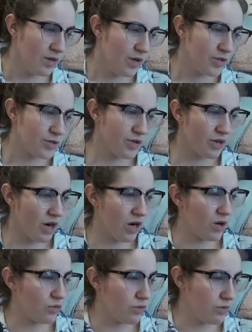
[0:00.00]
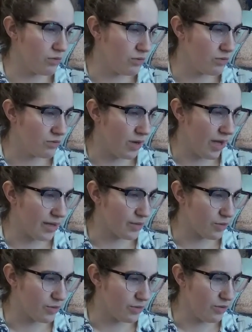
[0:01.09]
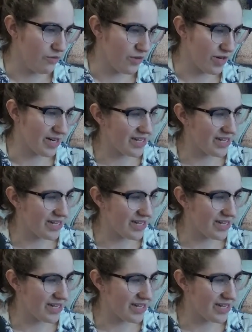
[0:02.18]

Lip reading: So there are, ooh, I scrolled too far.